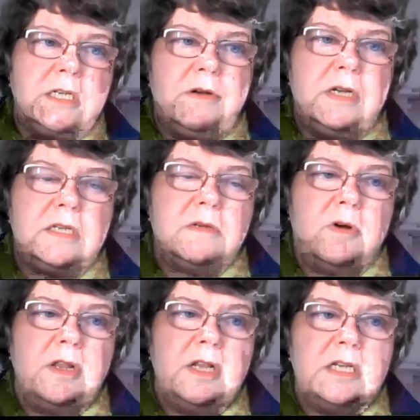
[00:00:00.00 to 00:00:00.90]
So it's
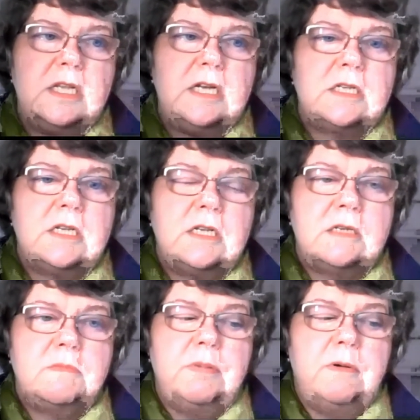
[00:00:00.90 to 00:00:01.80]
one of these things that's